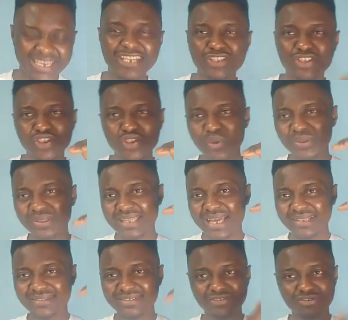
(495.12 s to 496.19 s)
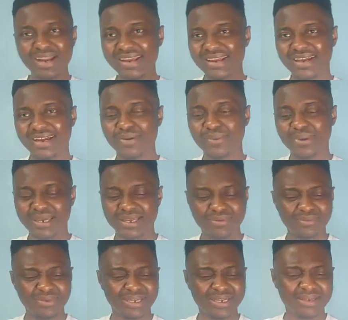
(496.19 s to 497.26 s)
He's not that striker
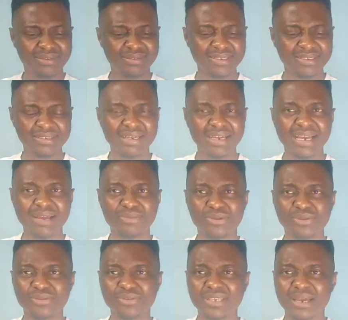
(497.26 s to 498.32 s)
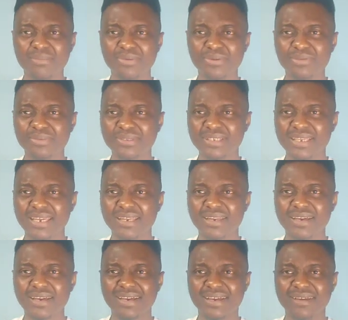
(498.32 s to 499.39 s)
where I'm going to be
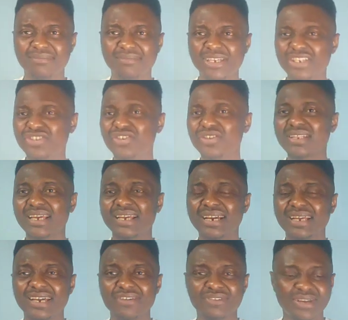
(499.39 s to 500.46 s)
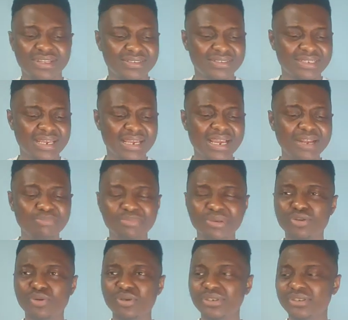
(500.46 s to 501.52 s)
saying he's just like Kai Havertz. I can't
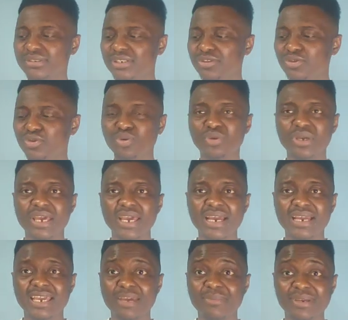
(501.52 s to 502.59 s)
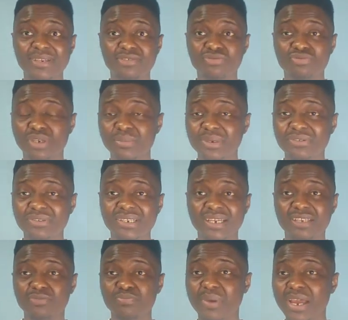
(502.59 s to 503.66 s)
be going into a game against Real Madrid,
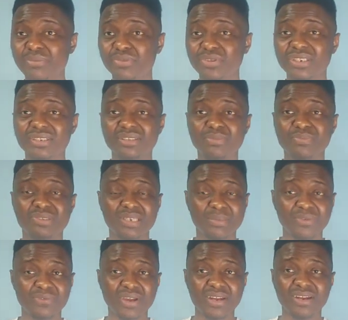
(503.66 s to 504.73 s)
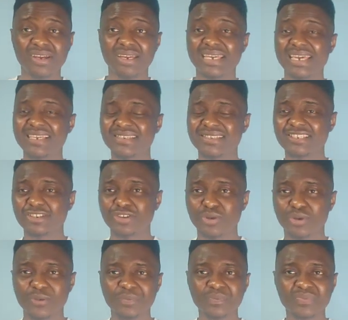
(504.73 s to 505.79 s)
against Bayern Munich in the semi-final, against, you
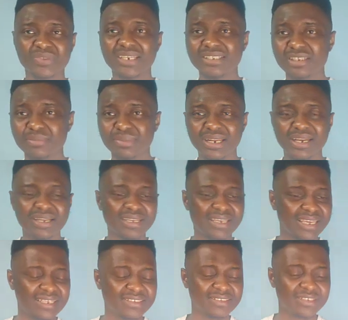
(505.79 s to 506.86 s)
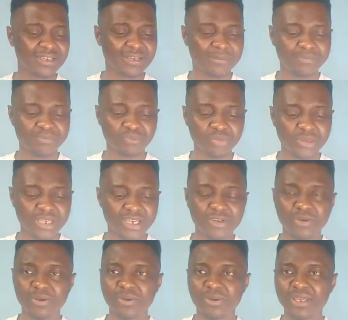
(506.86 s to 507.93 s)
know, Inter Milan, against
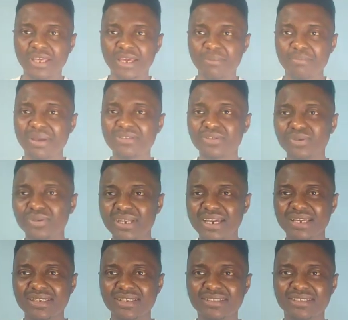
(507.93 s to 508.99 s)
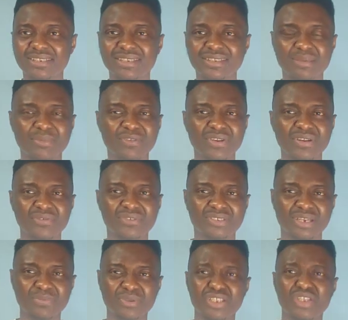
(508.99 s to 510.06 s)
you know, Barcelona in the semi-final of
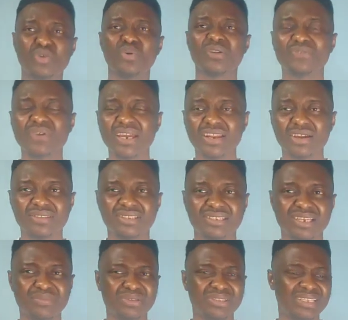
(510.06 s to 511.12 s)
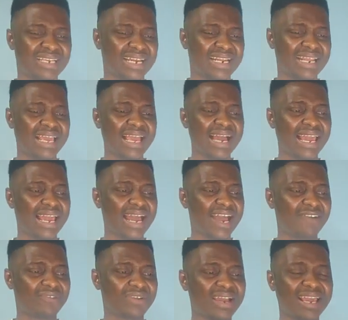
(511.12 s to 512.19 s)
the Champions League, go to the final in the Champions League, and I
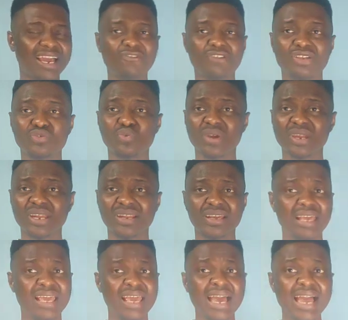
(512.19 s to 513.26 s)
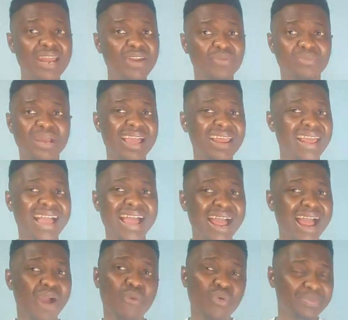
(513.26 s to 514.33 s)
have Kai Havertz walking.
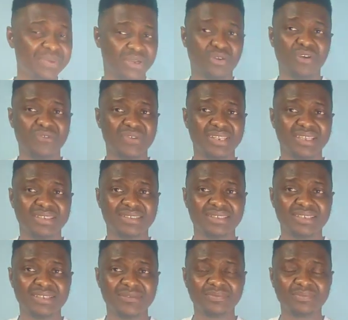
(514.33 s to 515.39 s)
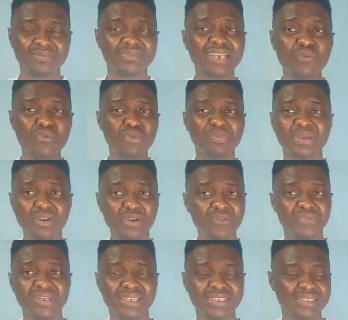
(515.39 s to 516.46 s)
I won't be confident. I won't
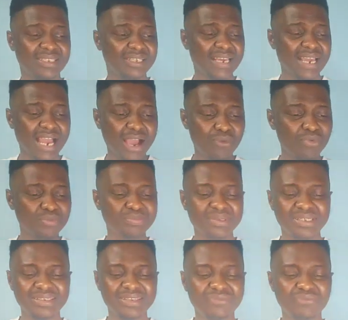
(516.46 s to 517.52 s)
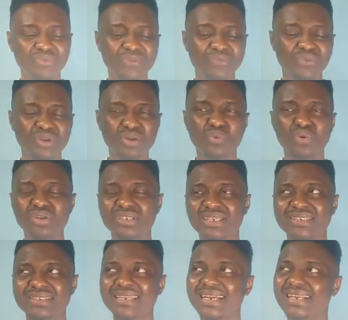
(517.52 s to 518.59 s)
be if Oli
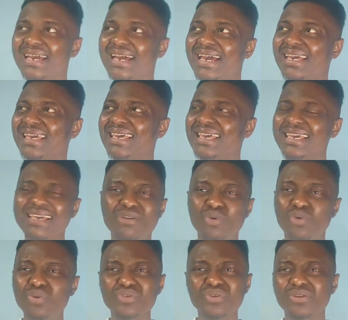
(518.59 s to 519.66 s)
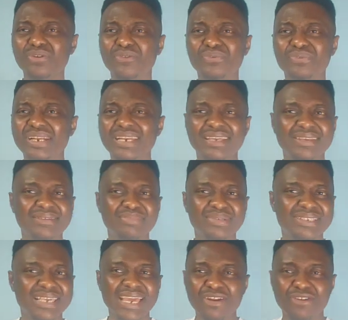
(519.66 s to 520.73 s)
Watkins is that guy. Who's going to really
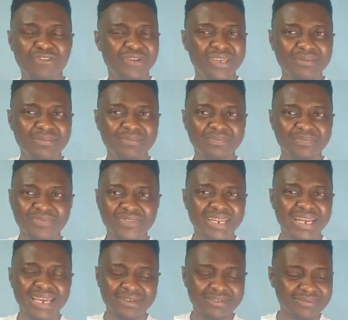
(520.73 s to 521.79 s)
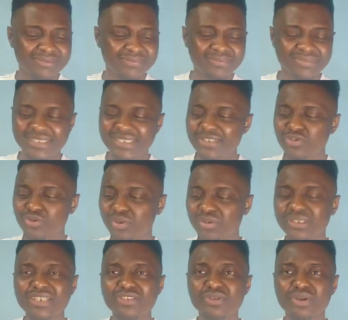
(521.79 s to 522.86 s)
be scared of him? Like, he's
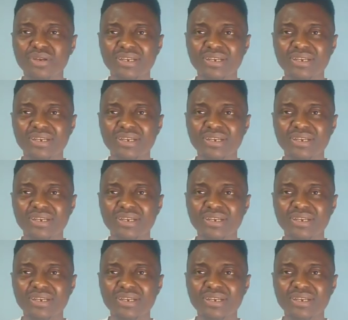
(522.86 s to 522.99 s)
not